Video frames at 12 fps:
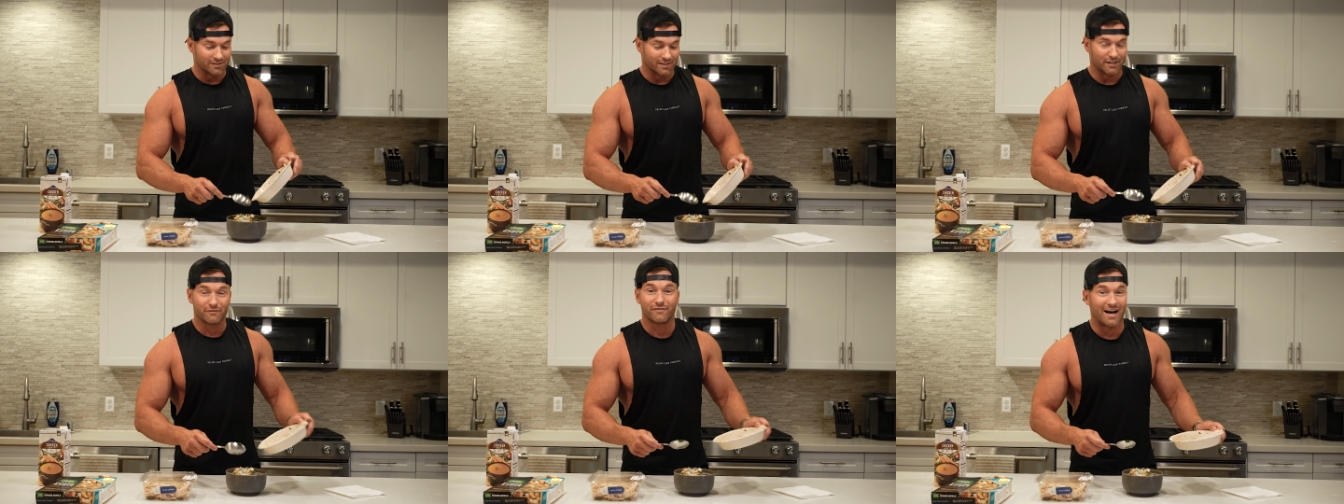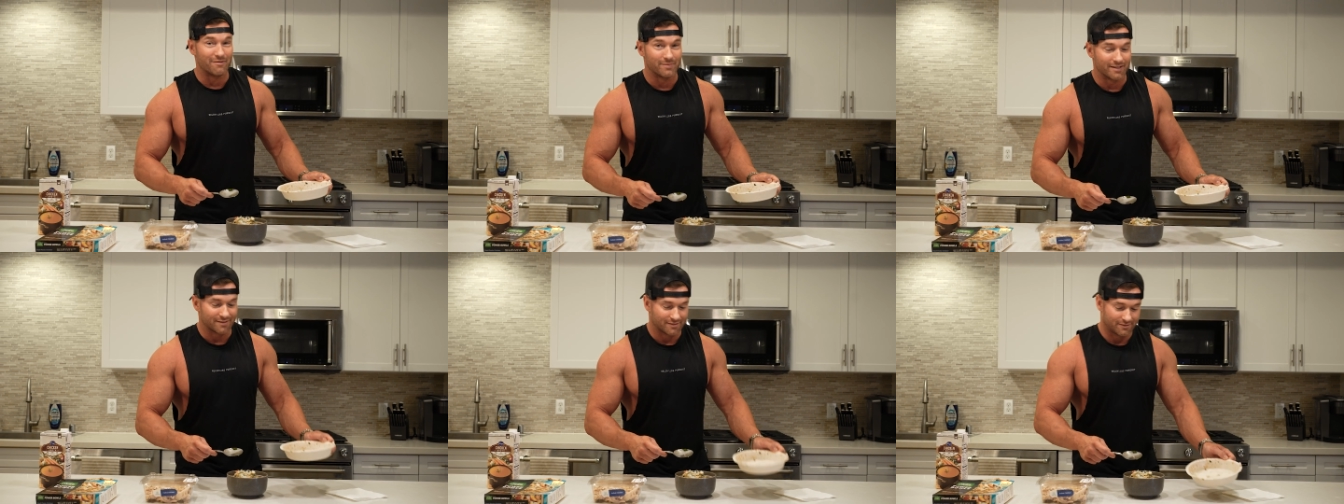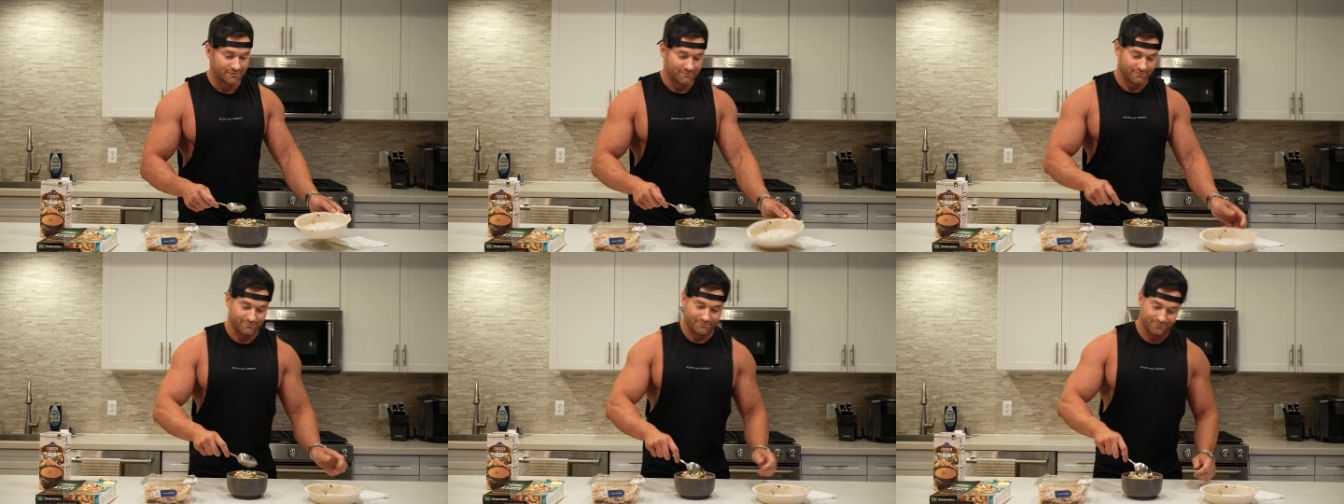like 5 minutes.
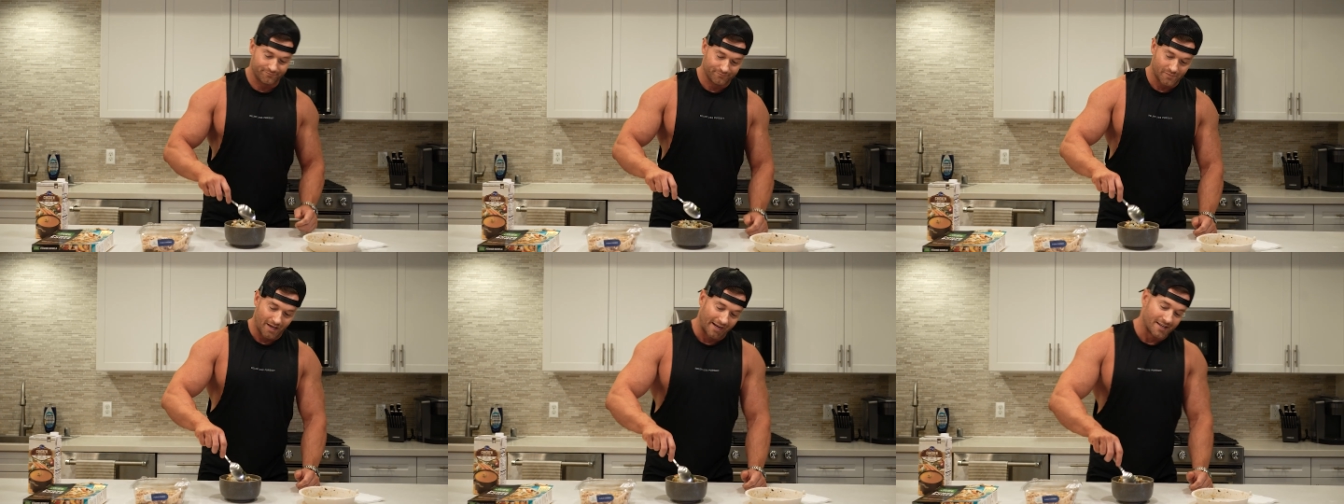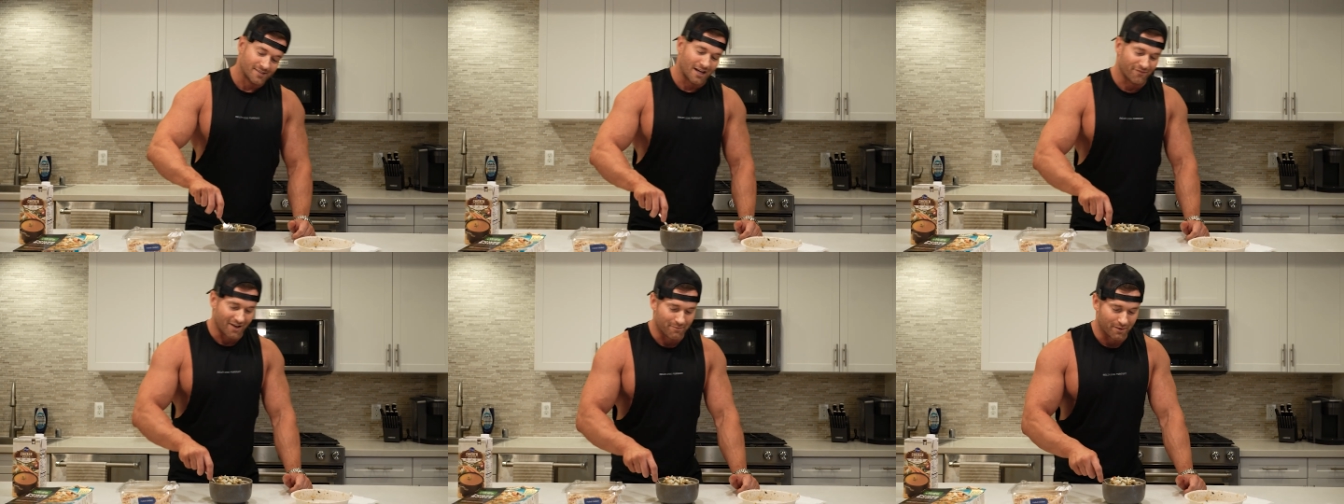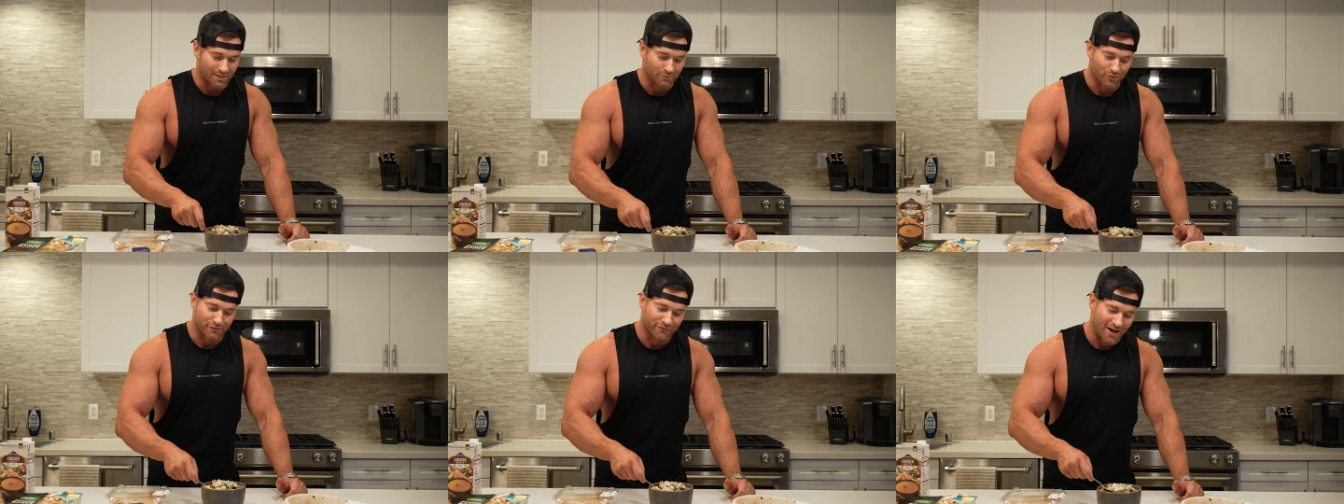I guess not 5 minutes. What
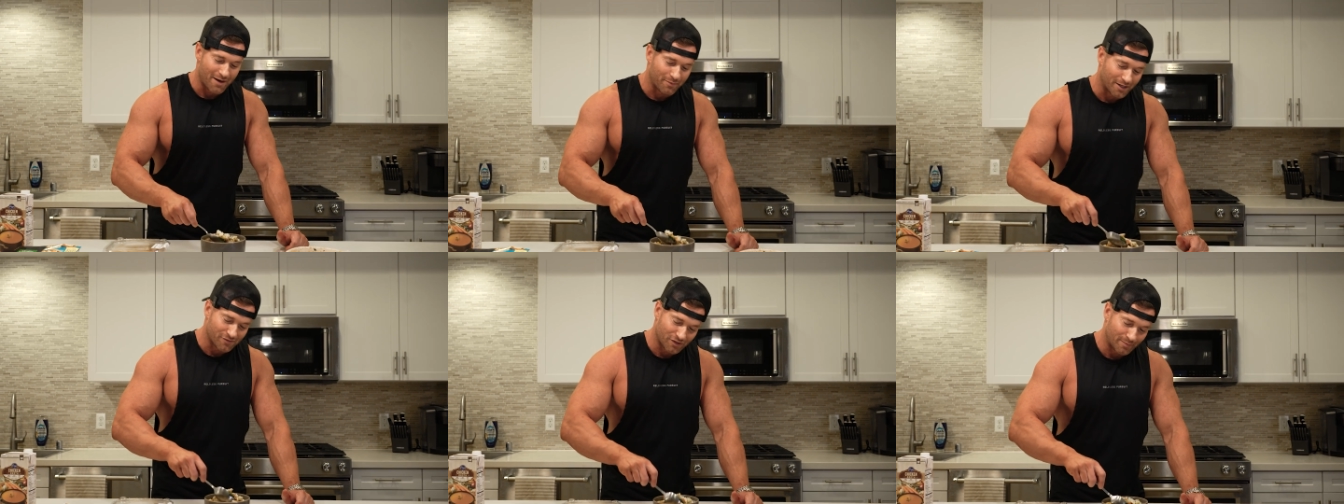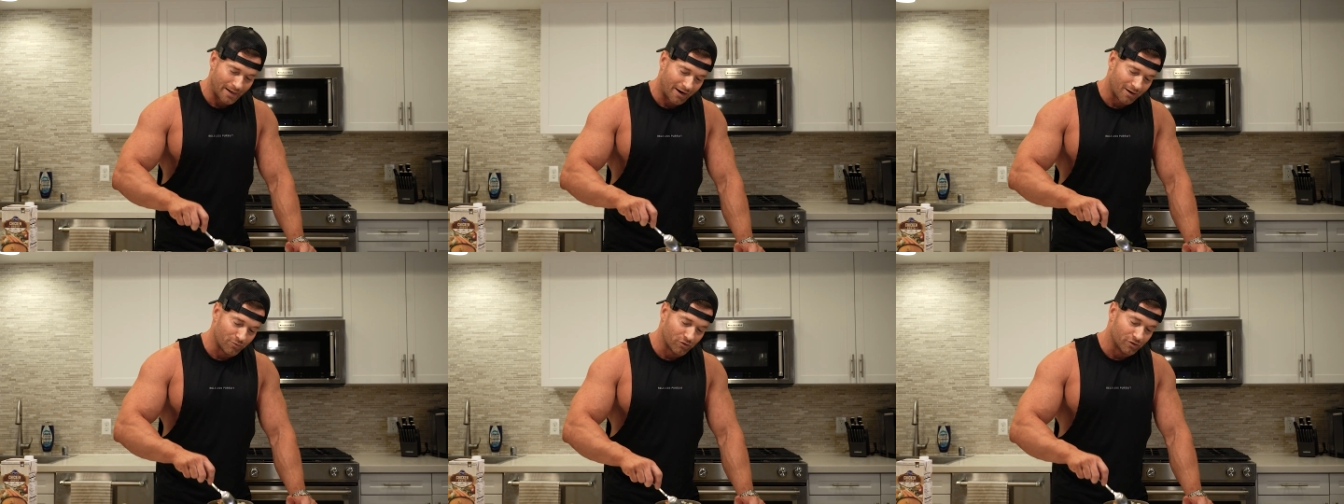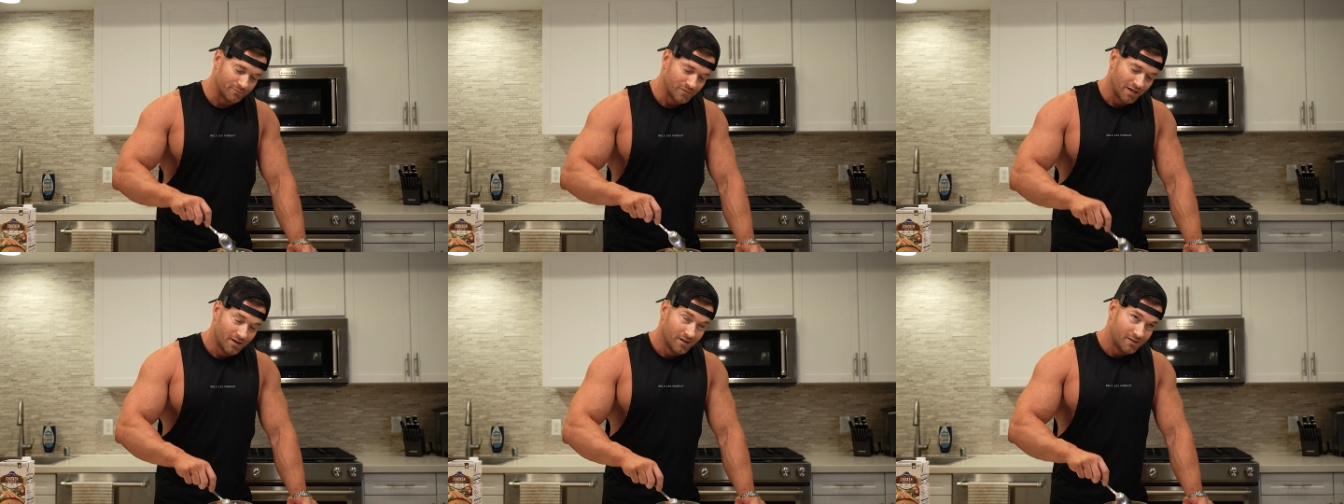was it? 5 minutes for the power bowl,
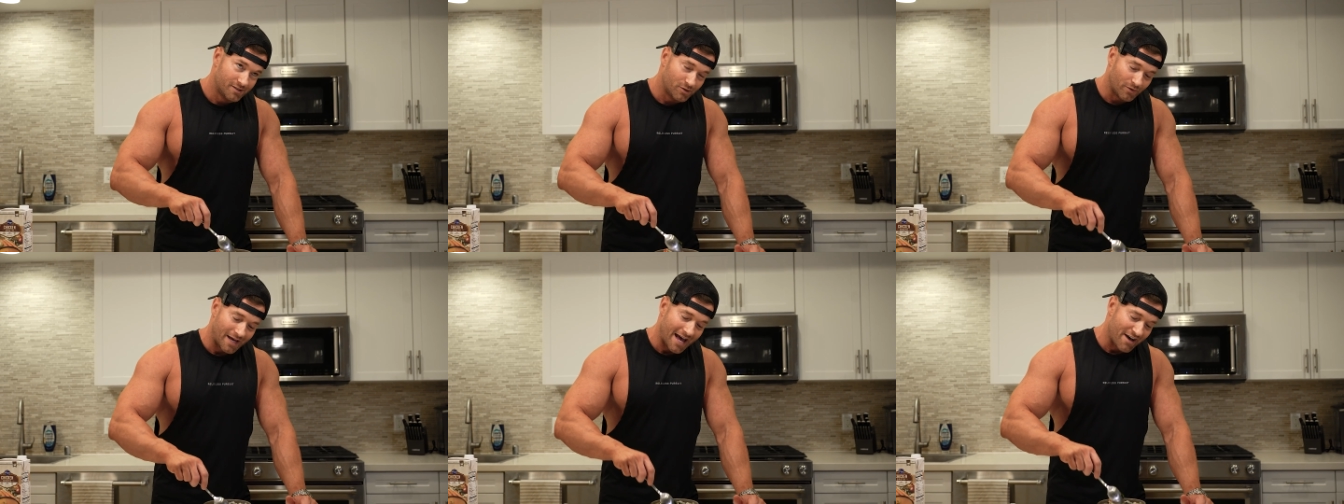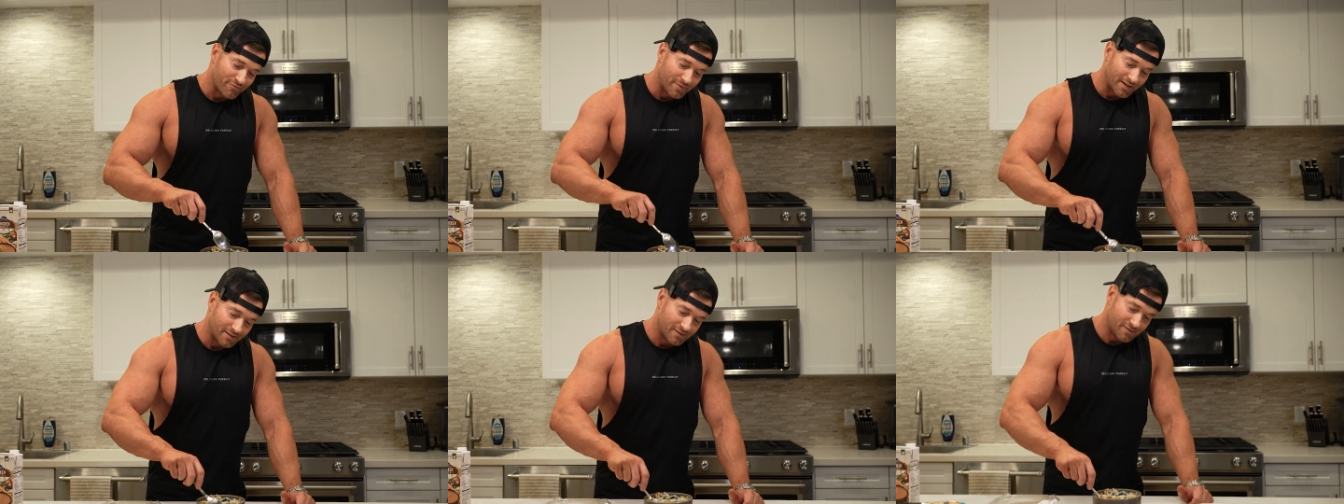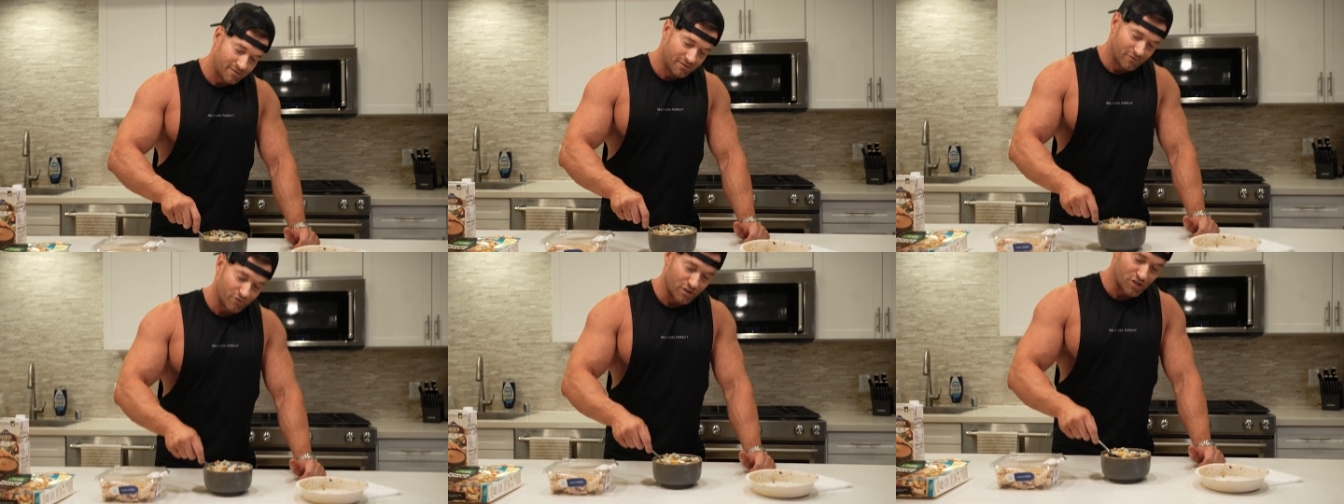2.5 minutes for the